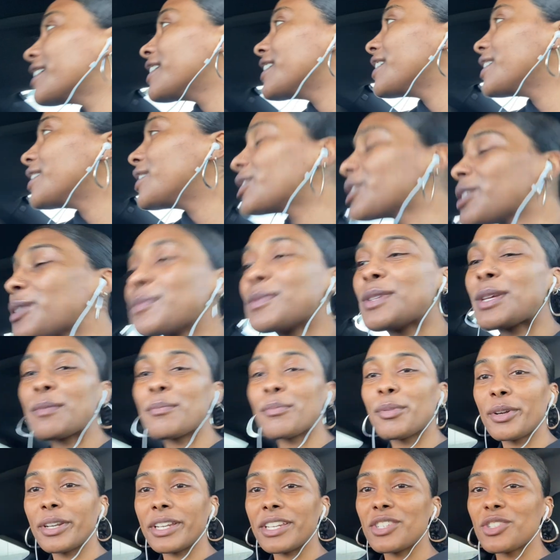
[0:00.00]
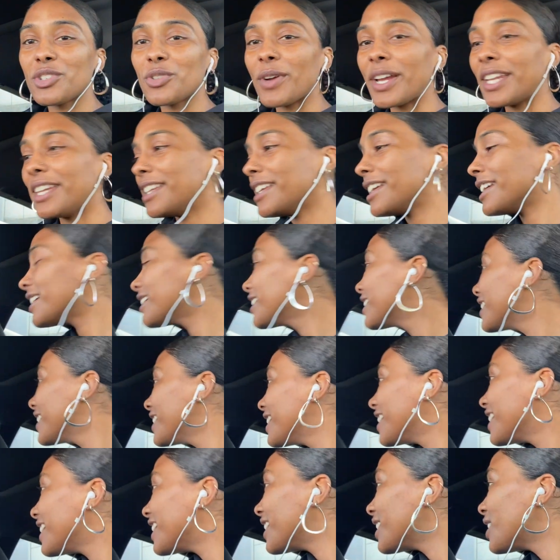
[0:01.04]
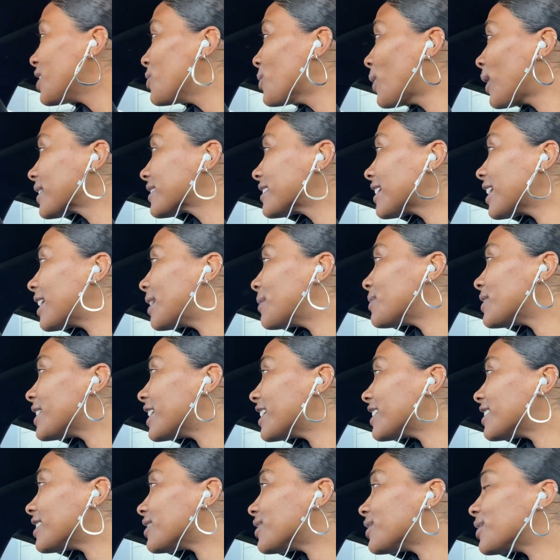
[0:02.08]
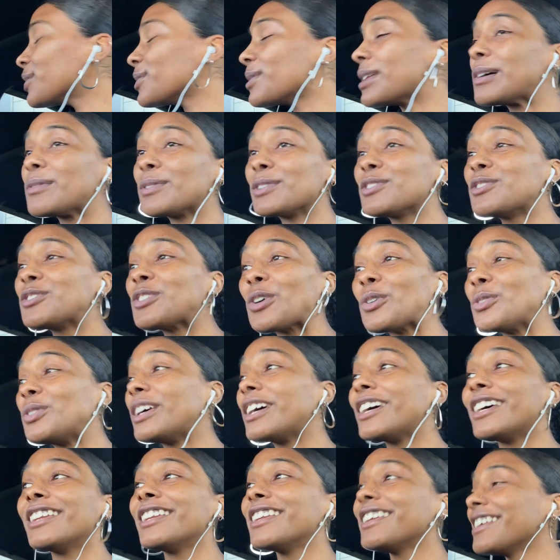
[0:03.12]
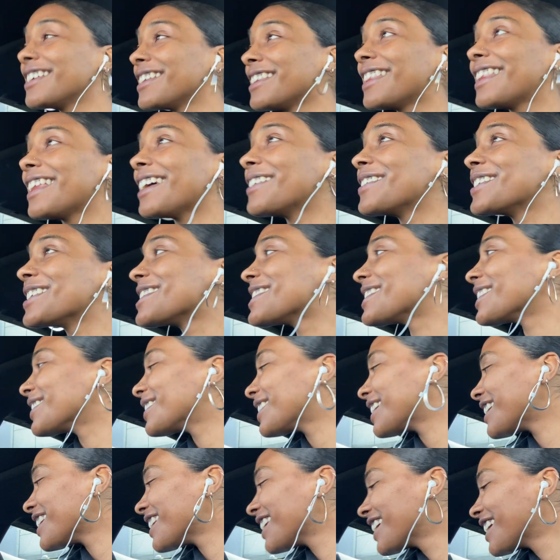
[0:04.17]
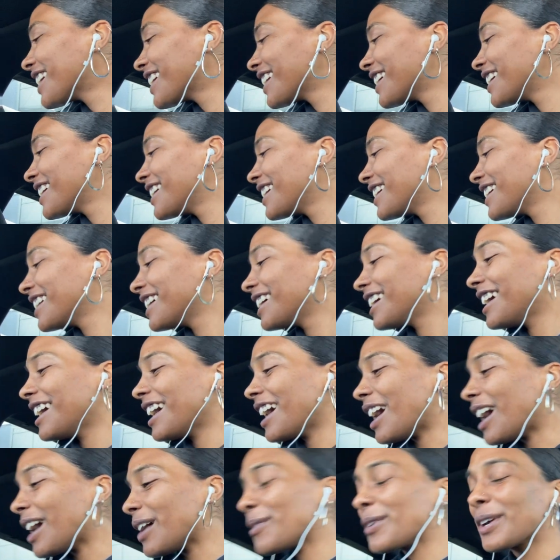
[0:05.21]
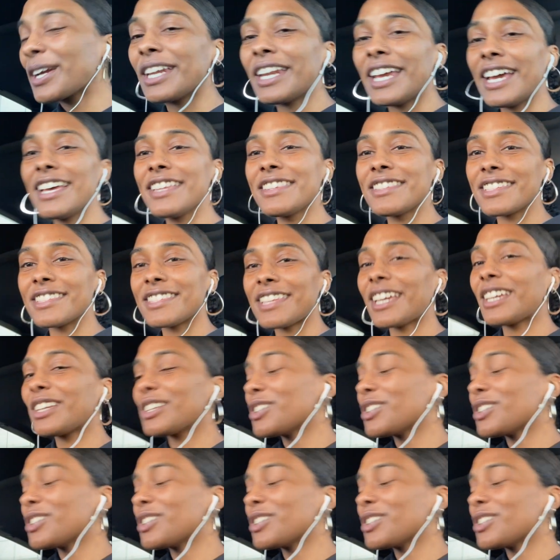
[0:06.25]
you know what I'm saying, pretty trendy. And he walked out empty handed too. That was so dead. That was so dead. All right, we're gonna head to Second